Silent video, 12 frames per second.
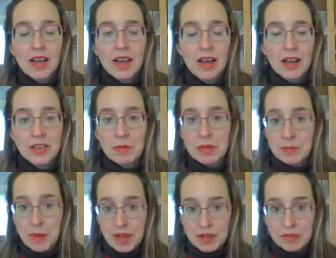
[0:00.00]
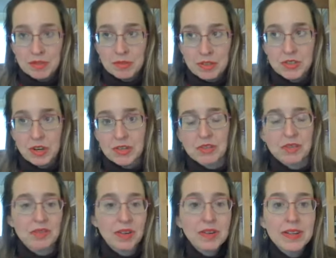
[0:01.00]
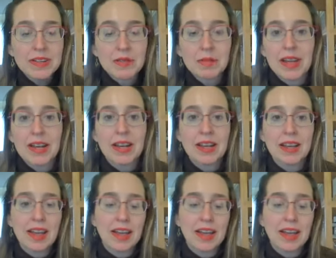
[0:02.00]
you'd be in charge of the fundraising planning.